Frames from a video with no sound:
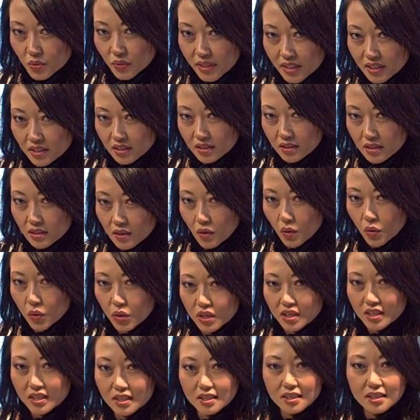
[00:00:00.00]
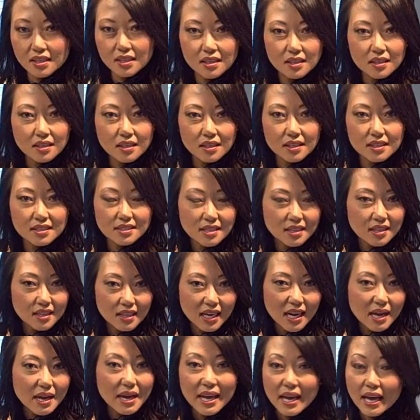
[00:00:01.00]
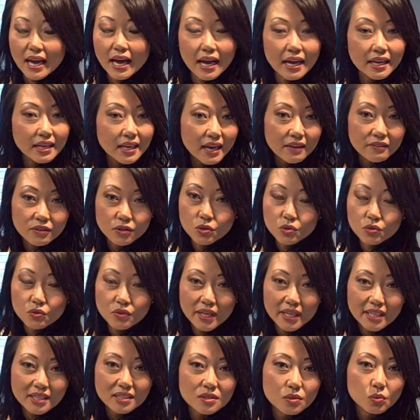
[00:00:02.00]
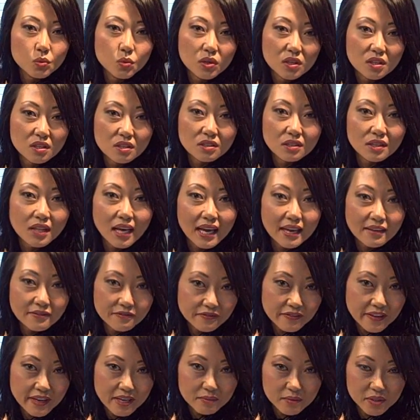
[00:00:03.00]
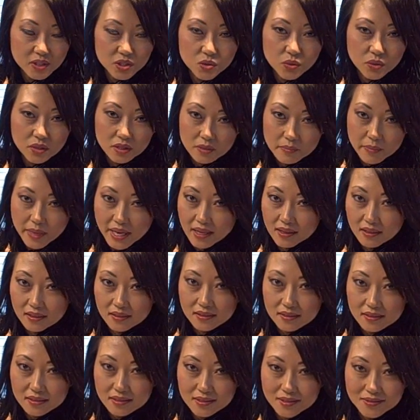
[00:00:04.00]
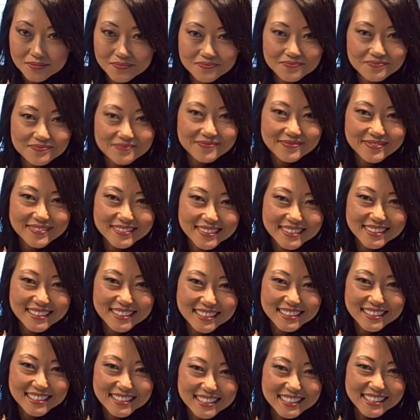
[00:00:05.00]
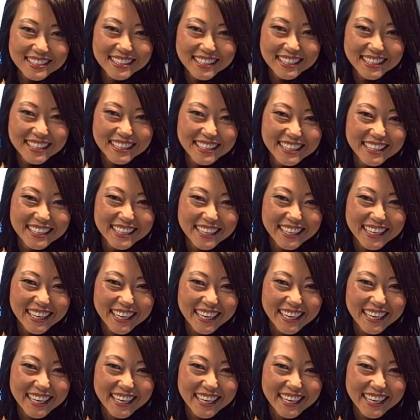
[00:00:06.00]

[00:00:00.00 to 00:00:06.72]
Twitter? Yes, yes you are. Is it that I have a great work-life family Twitter balance? Do you admit that you're addicted to